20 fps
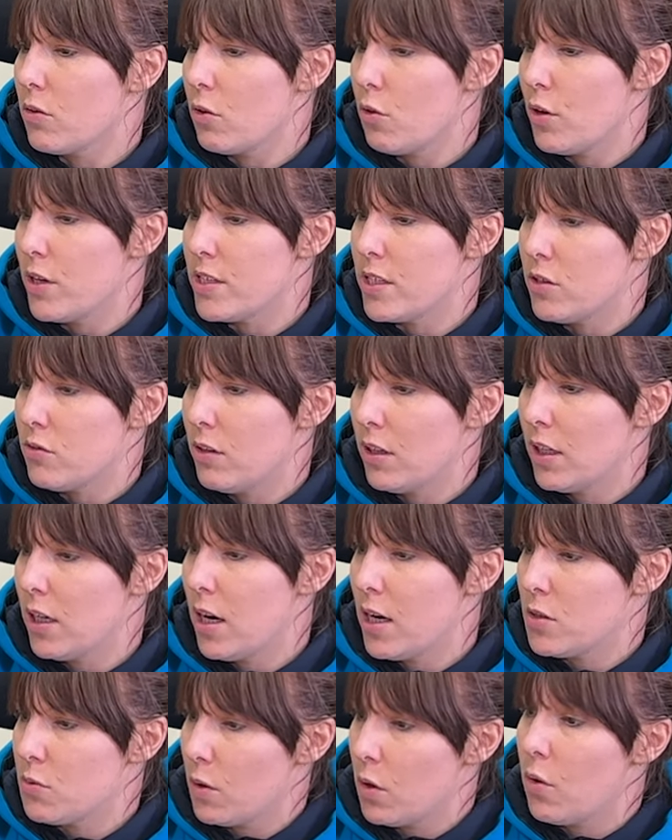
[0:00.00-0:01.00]
Chris is really
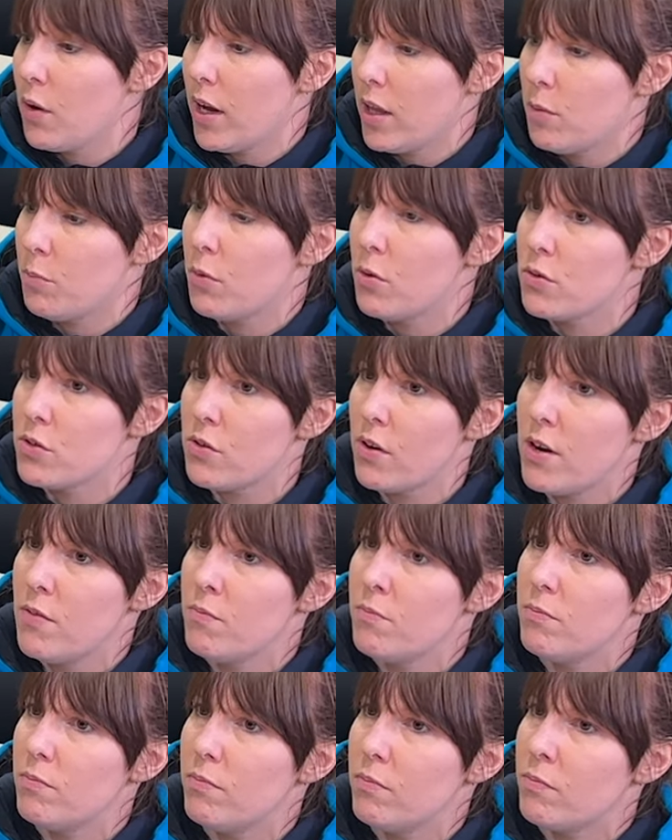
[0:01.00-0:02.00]
nice. We are going get the brewer's
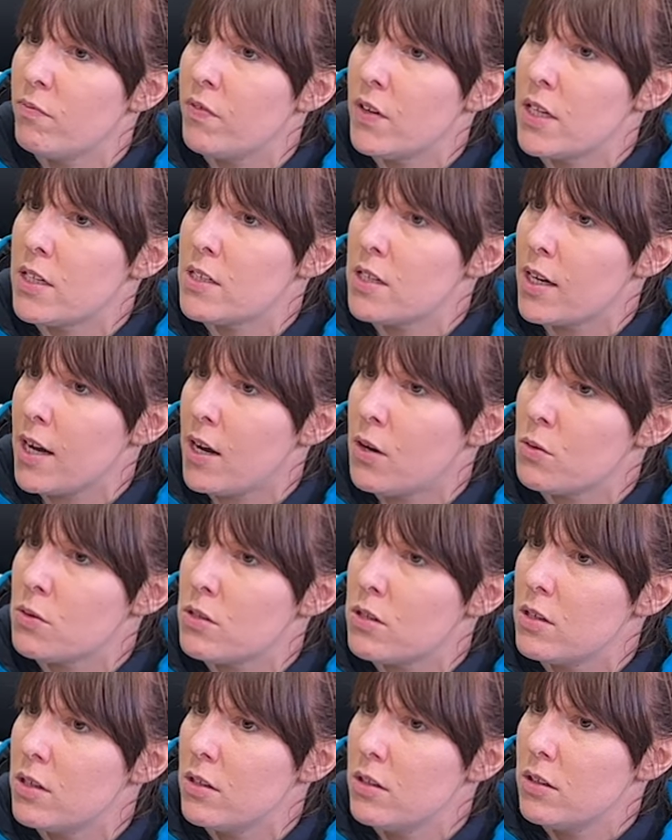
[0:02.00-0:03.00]
grain and feed it to cows.
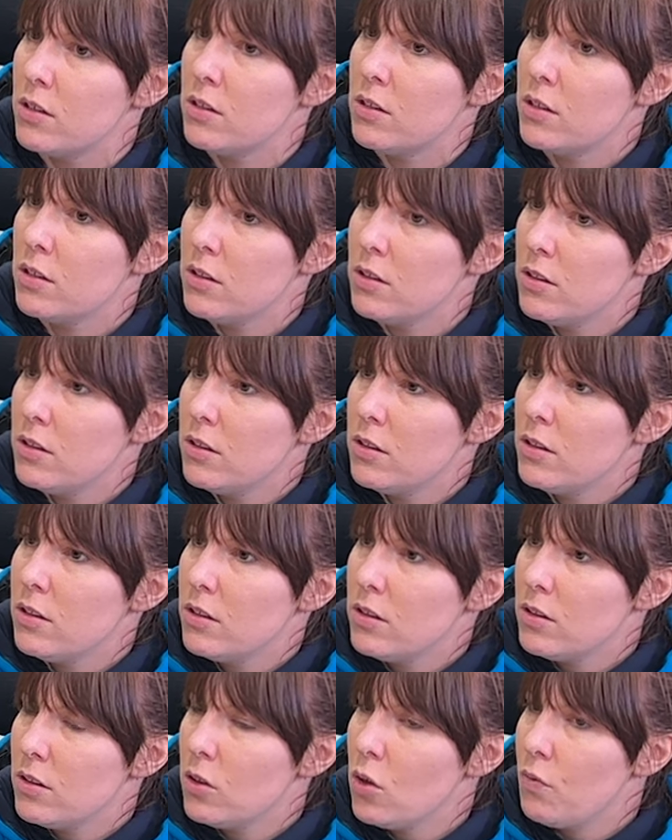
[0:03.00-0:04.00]
Okay,
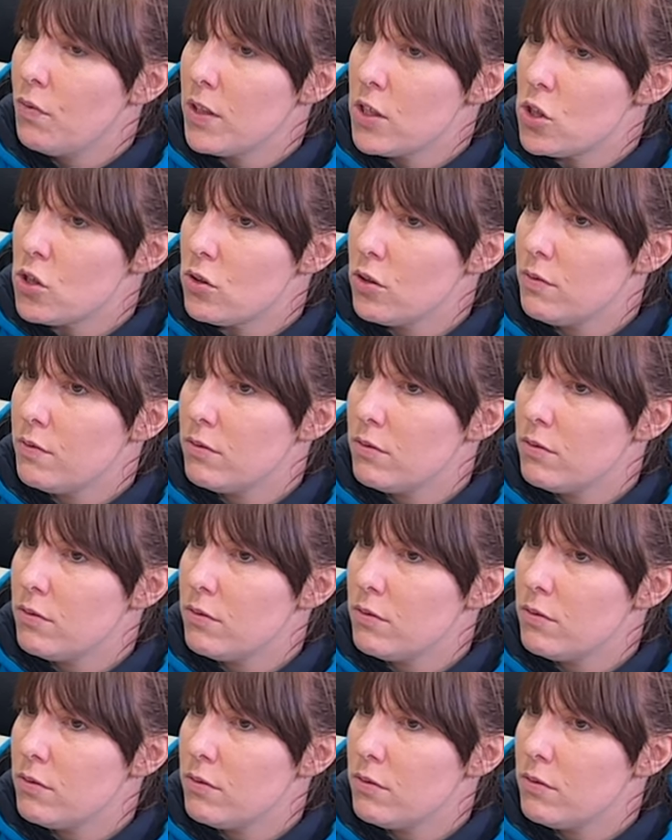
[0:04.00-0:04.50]
Lovely stuff.